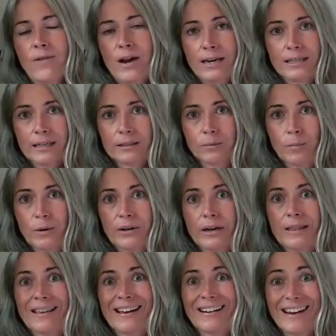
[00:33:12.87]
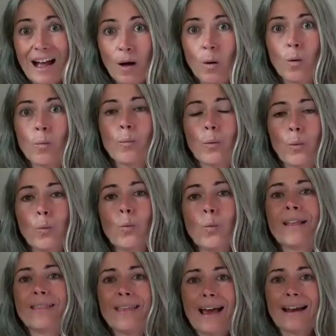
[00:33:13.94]
in Vitex berry that help
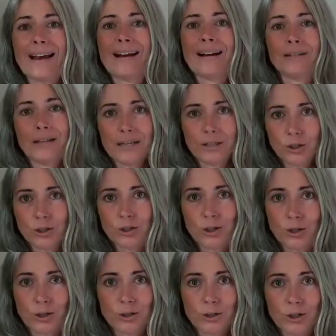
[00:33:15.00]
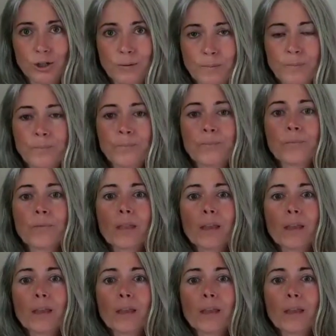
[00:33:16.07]
with that LH surge.